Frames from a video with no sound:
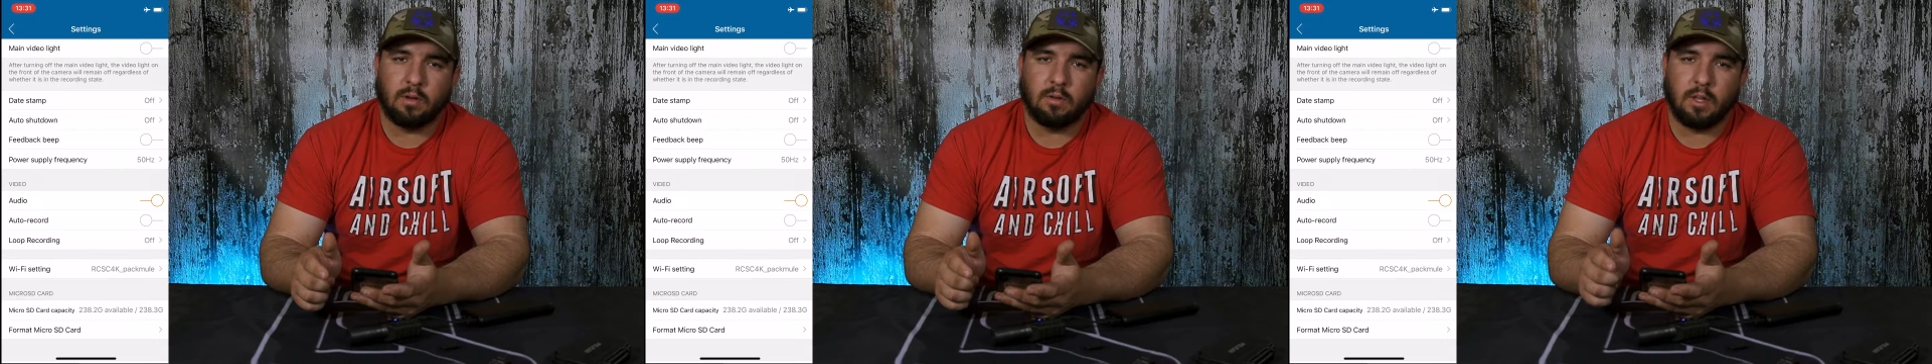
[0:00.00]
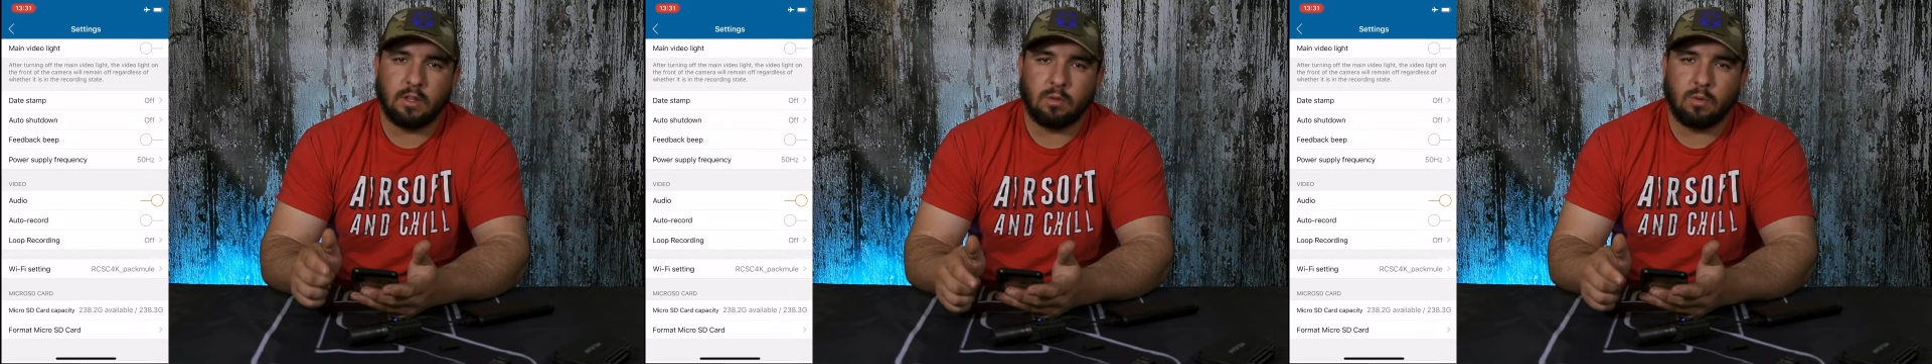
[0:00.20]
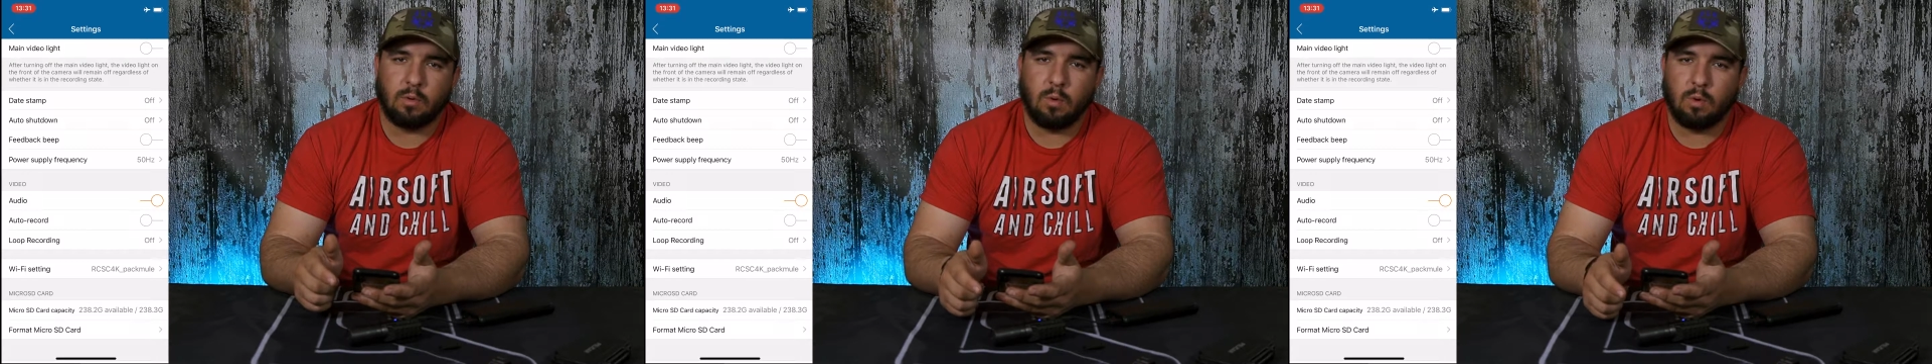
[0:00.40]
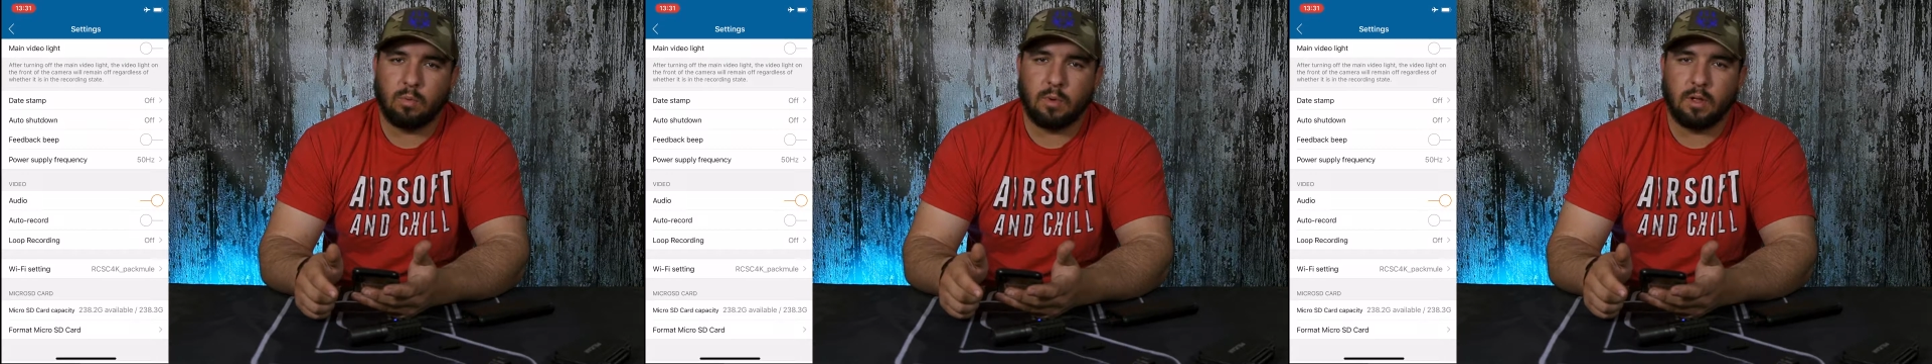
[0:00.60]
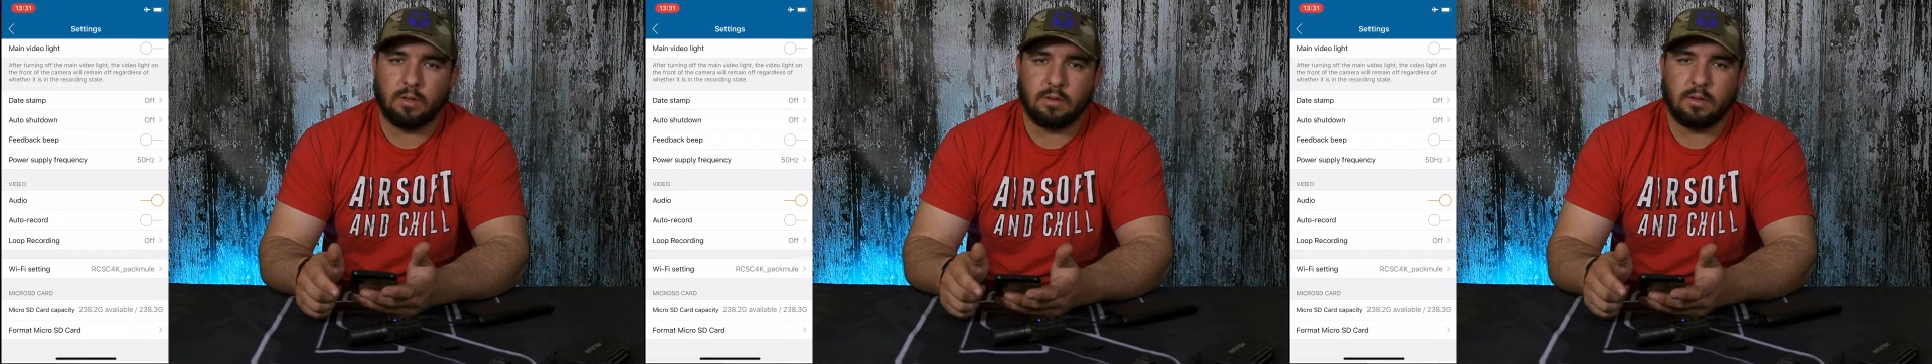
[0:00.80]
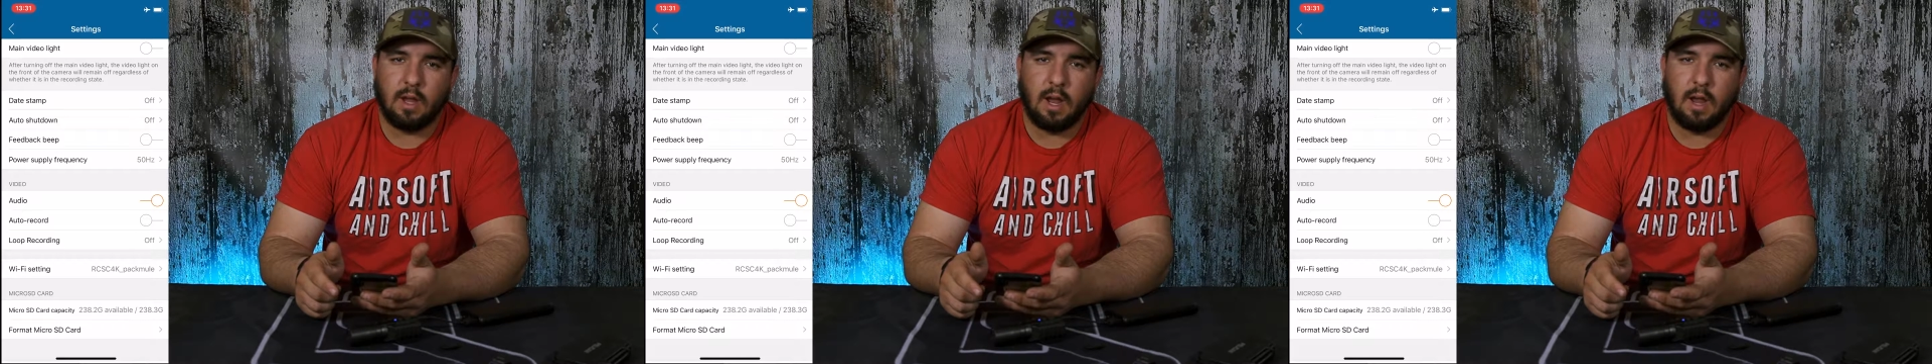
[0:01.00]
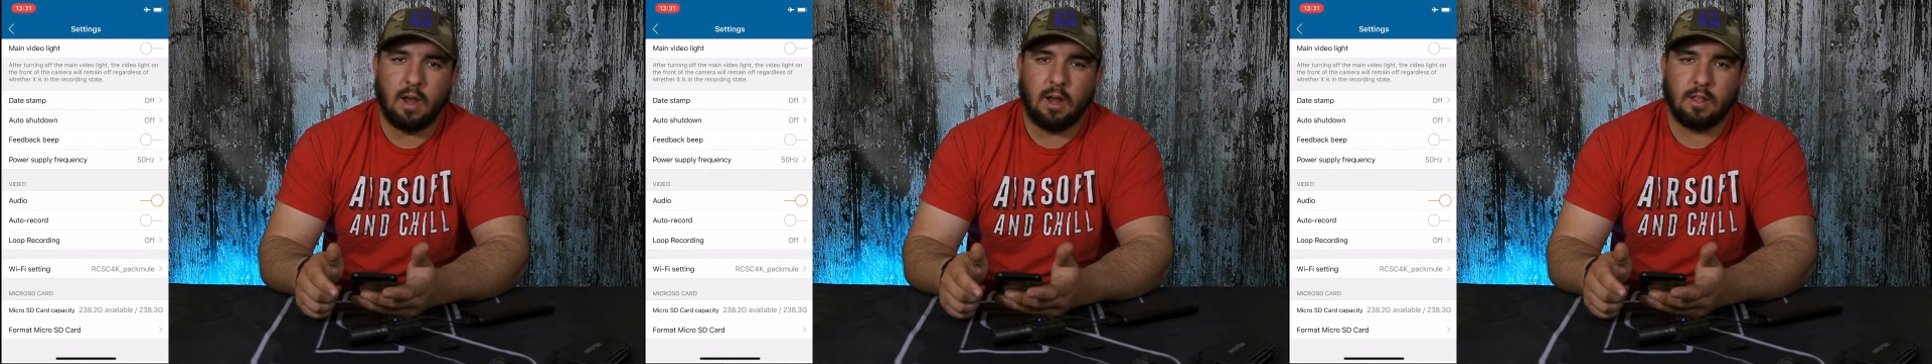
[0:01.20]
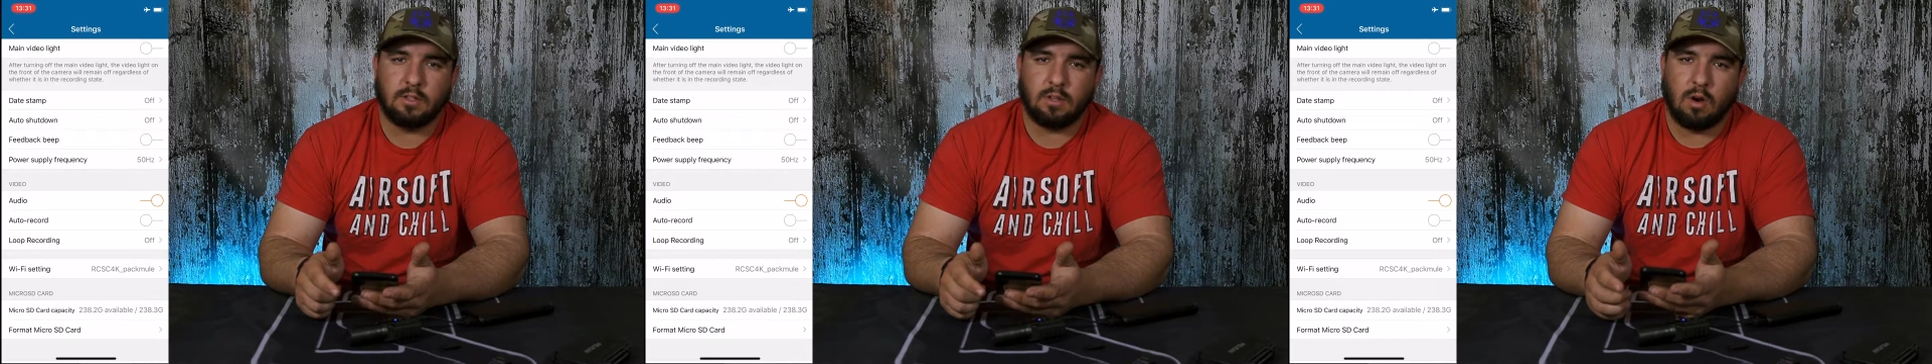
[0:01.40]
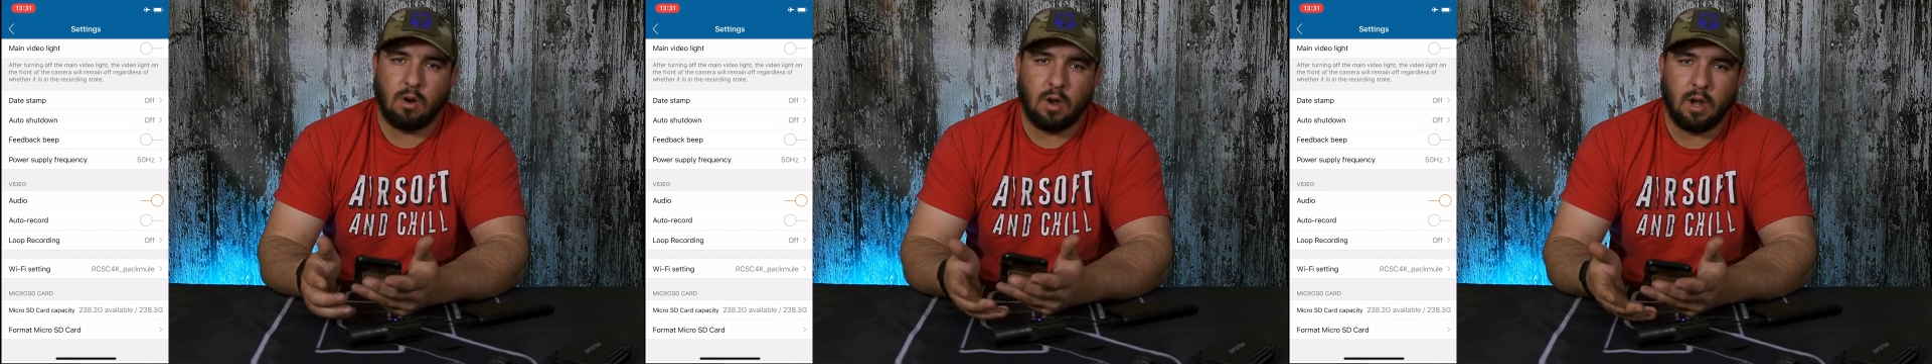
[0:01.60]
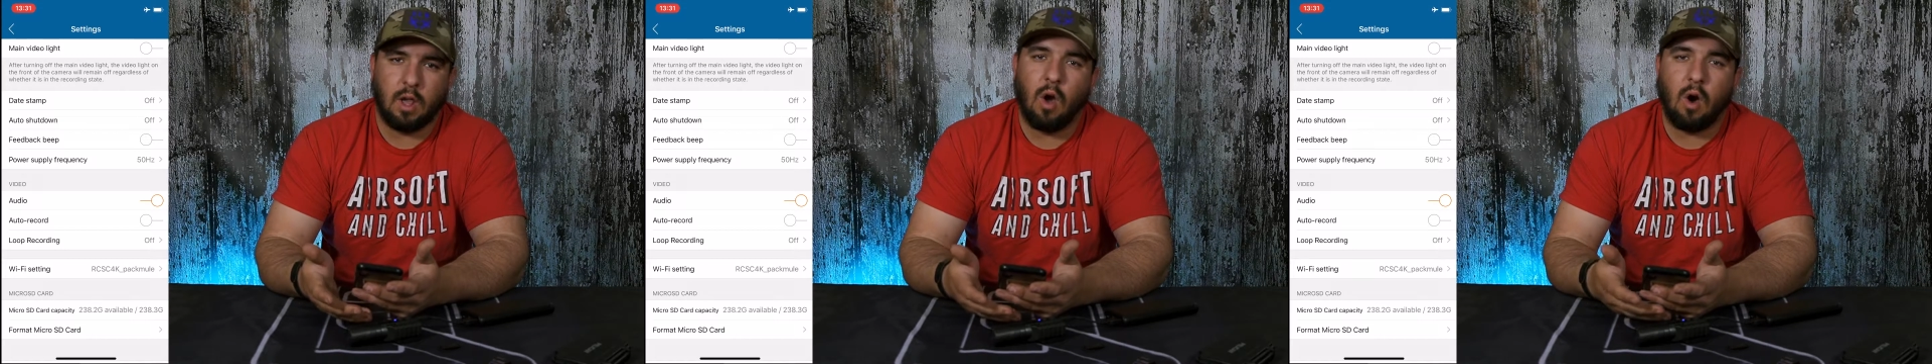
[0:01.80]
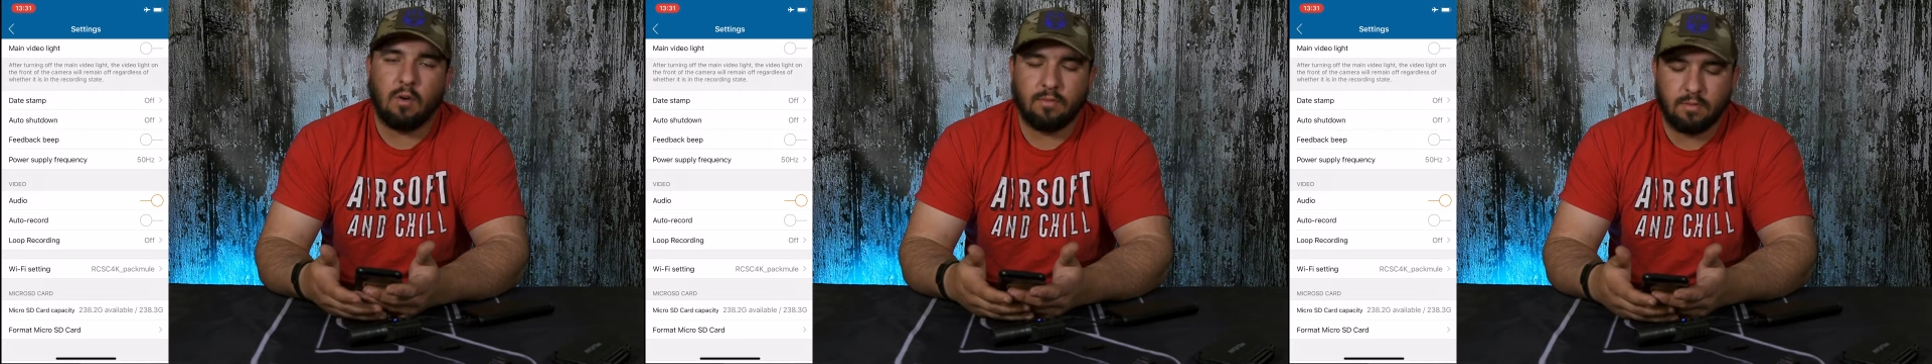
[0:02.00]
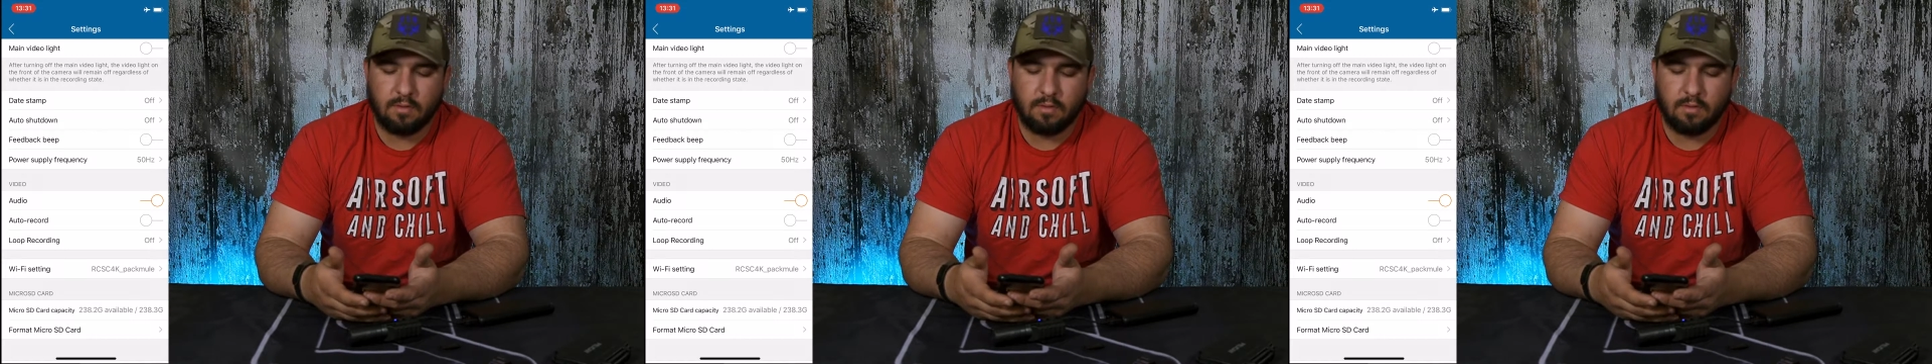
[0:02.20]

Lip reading: hit the record button, and it's already off.